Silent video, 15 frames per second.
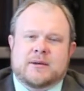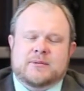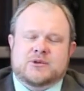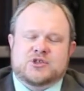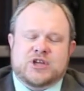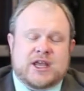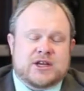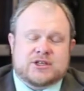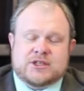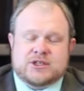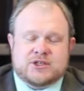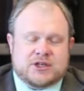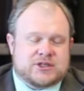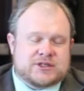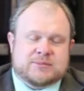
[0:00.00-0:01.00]
changed the
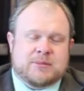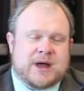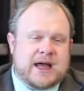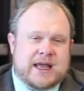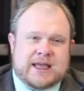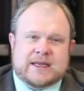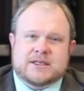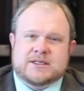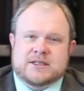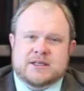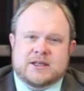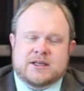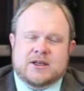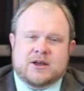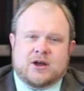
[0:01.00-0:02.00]
judge's mind
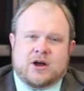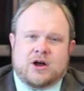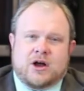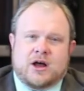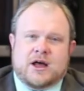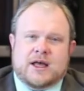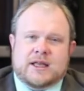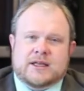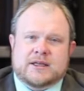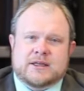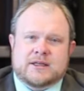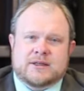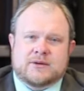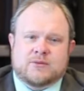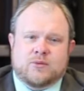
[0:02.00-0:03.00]
on
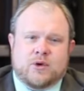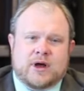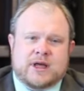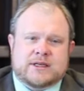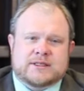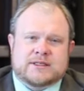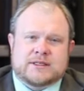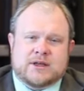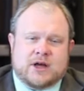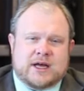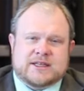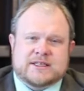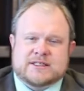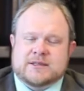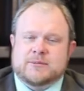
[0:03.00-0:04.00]
what
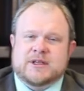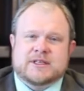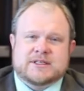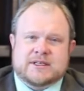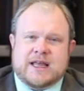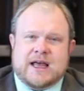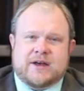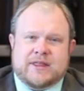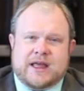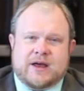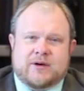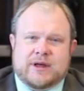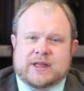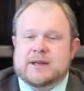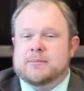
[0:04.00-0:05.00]
autism is and how
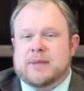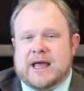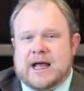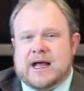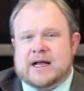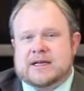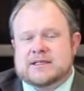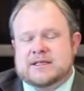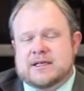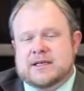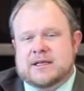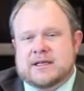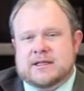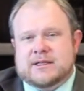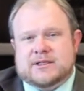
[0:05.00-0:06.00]
that would impact
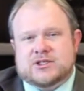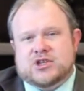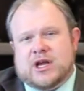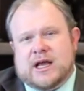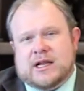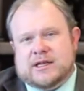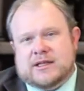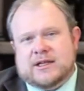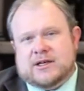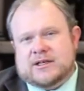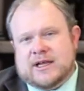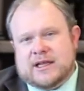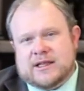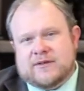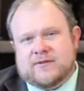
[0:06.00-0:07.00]
this child in their
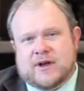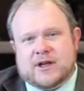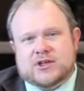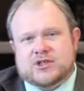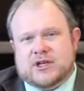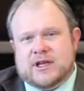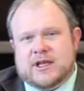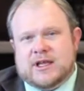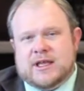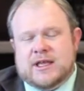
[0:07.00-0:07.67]
daily functioning.